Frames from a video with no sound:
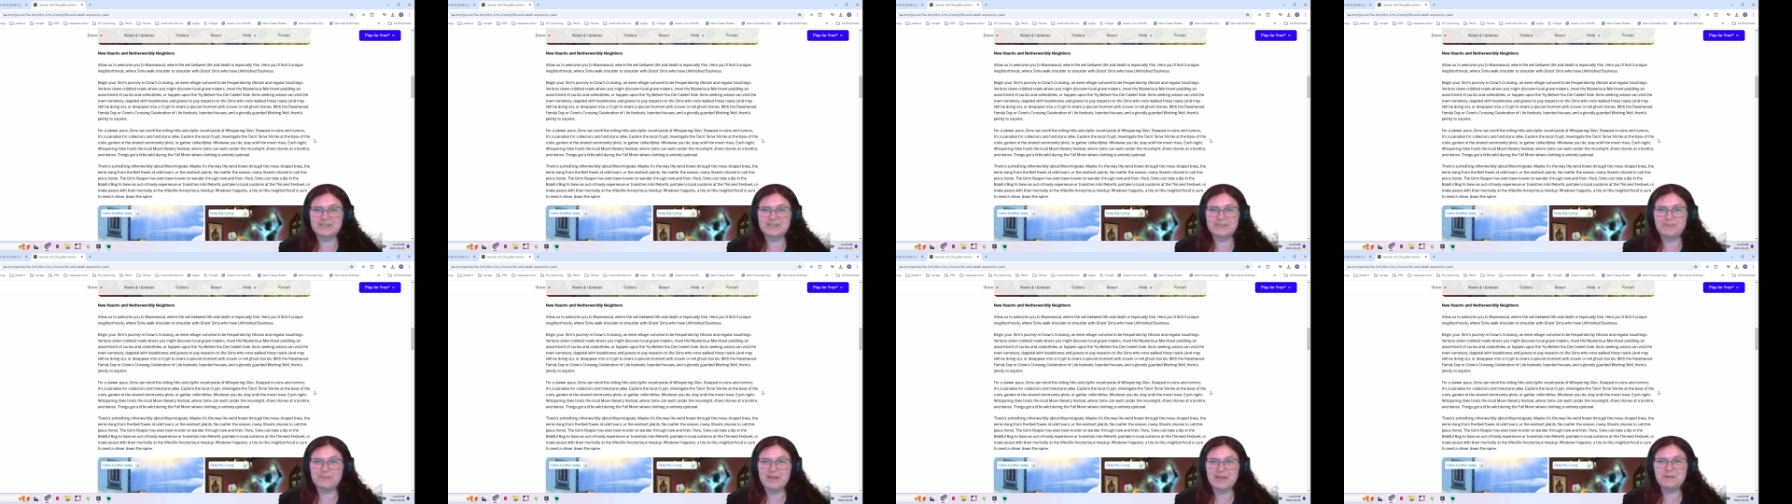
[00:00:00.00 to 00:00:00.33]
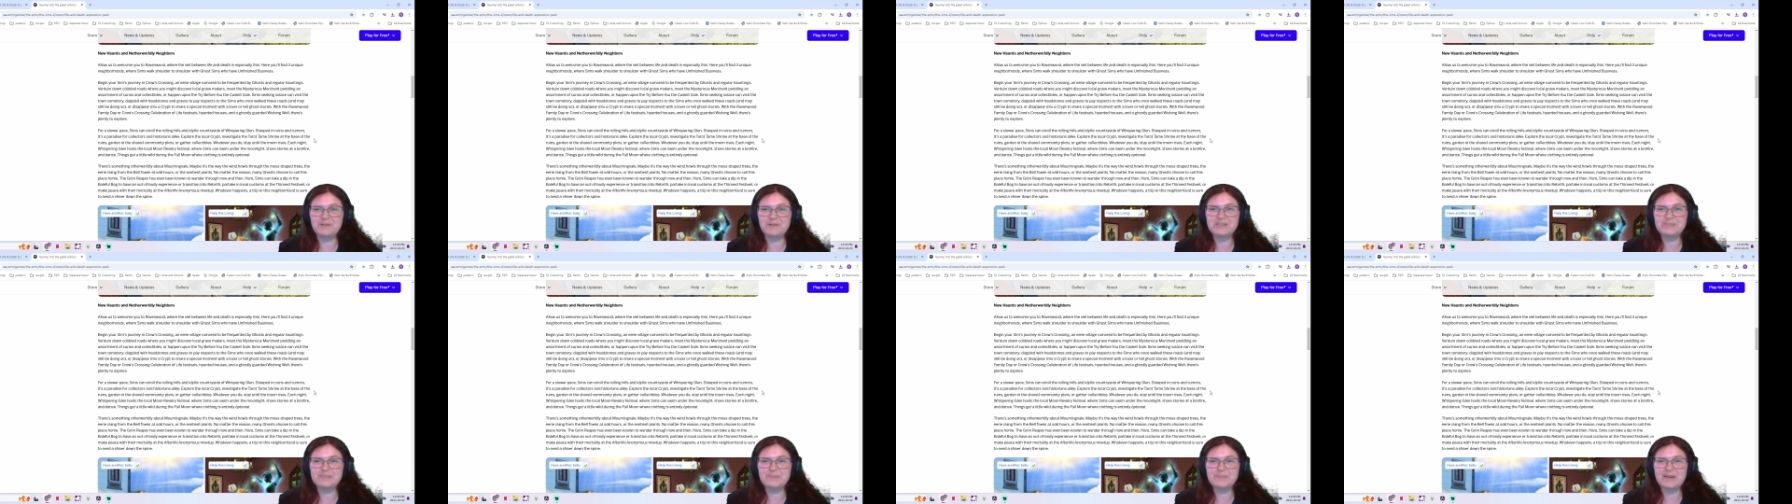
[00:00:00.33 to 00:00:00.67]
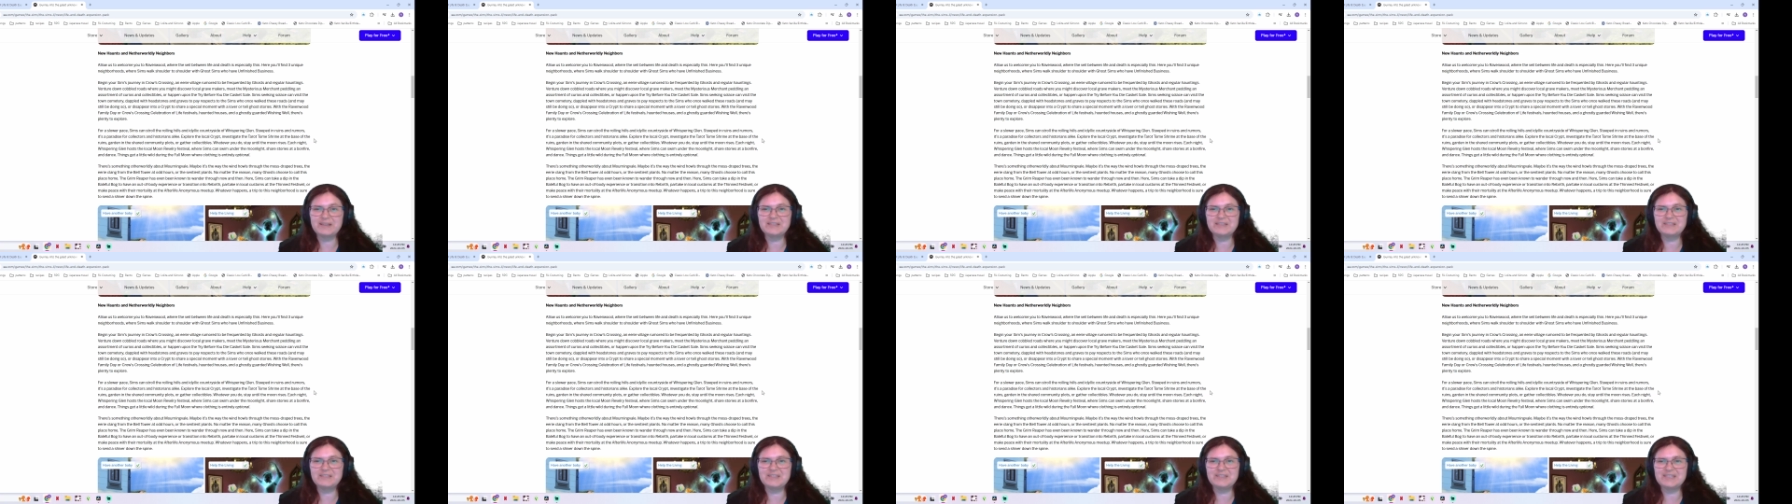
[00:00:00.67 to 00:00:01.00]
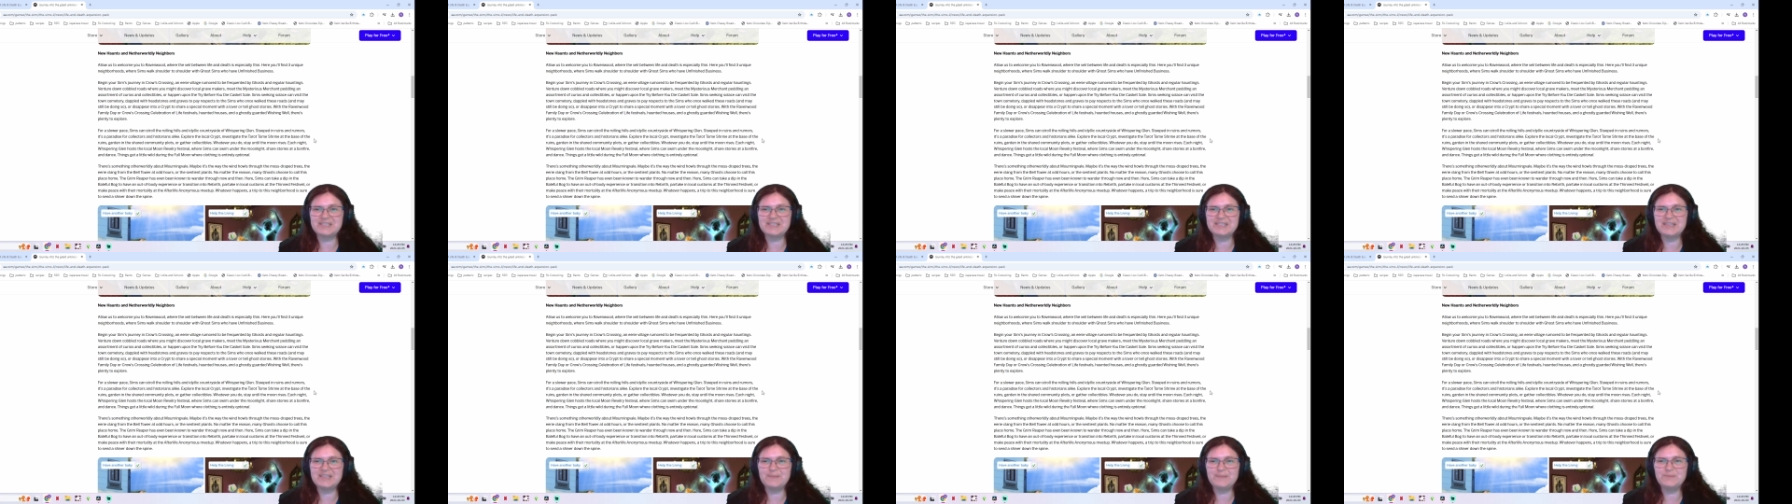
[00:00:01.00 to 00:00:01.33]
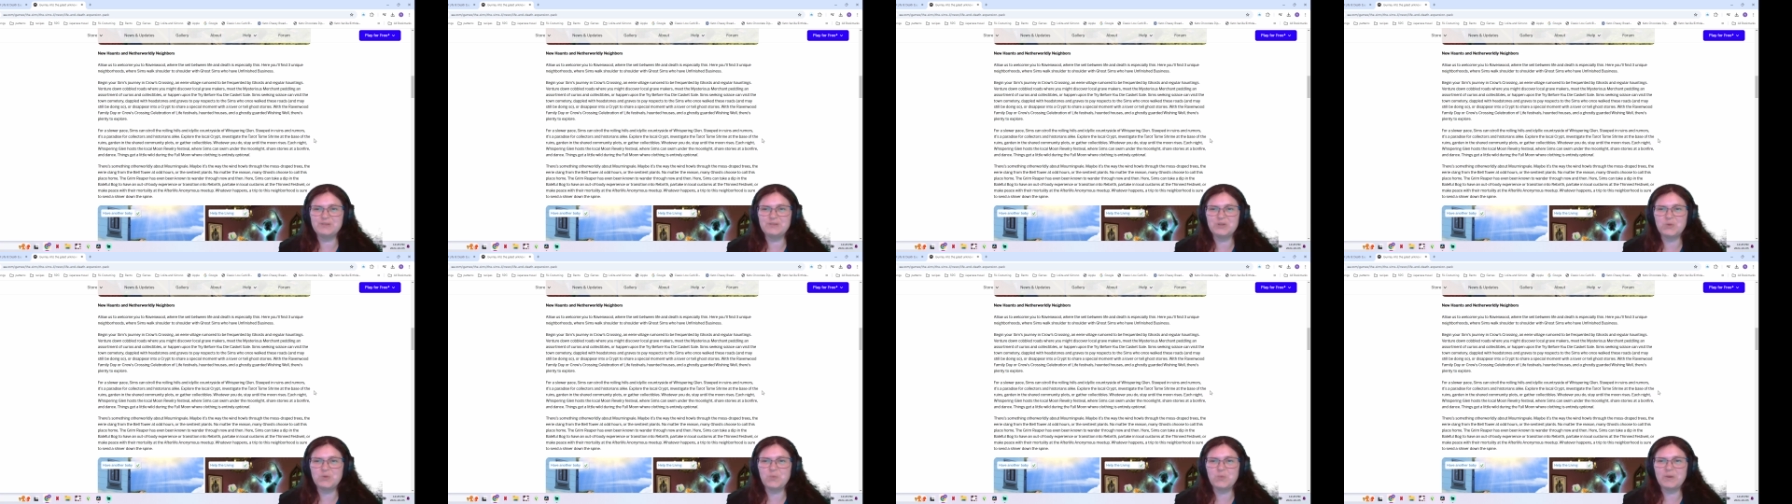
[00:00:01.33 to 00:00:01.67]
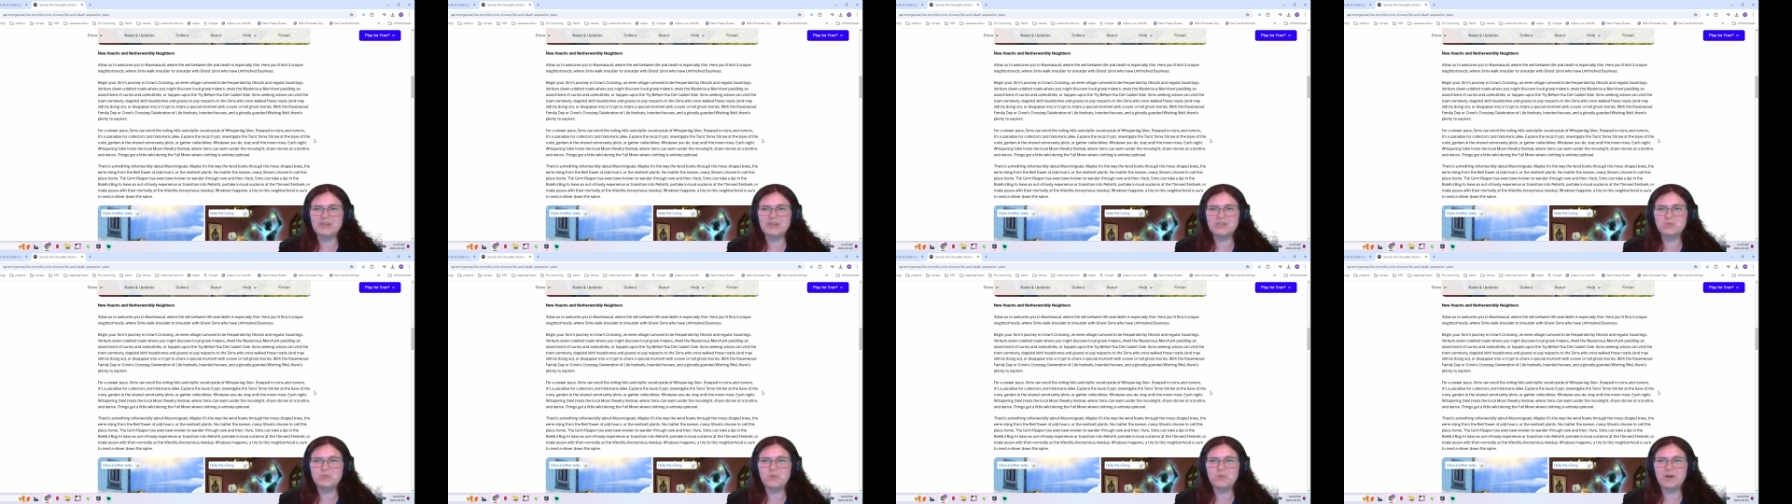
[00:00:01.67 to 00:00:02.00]
to pay respects to the Sims who
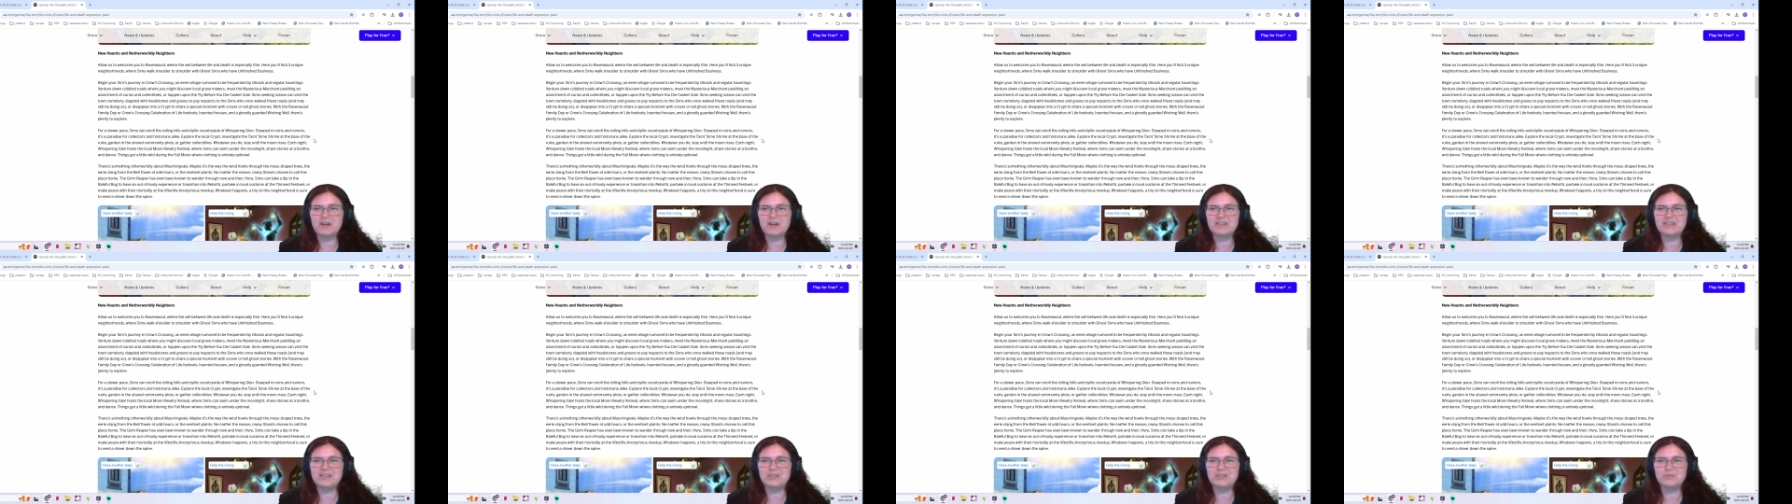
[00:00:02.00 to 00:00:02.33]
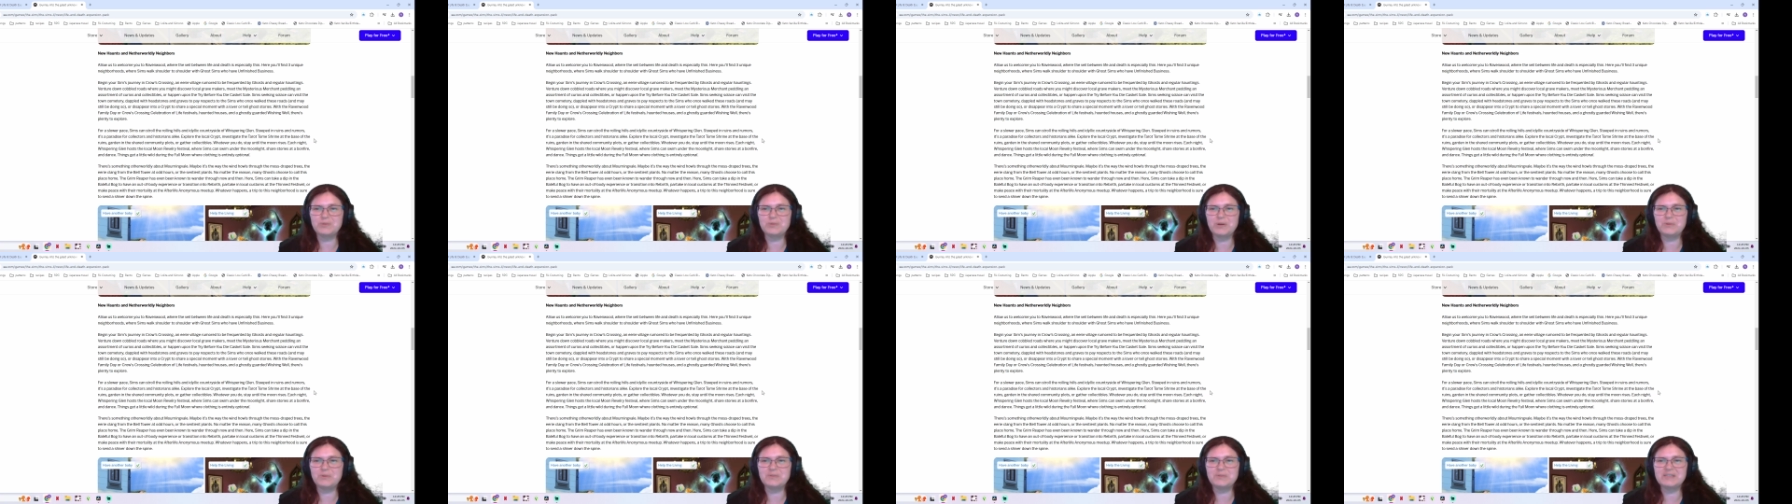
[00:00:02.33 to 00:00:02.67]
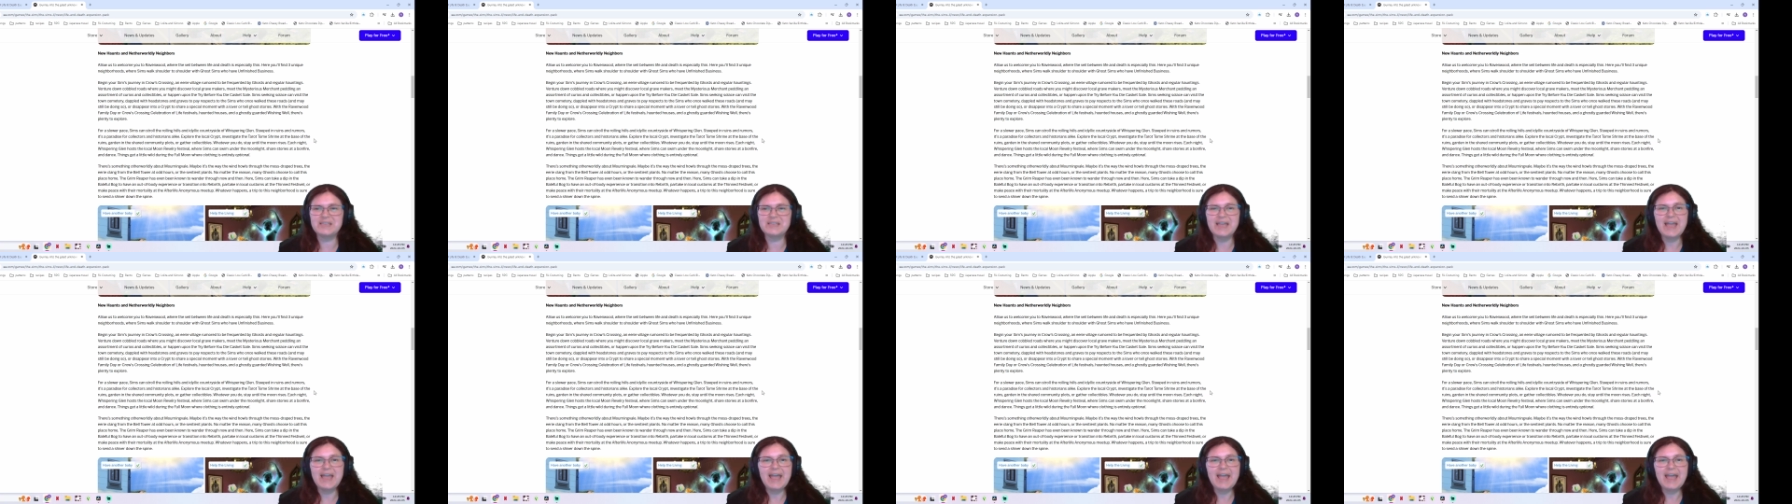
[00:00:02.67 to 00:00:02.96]
once walked these roads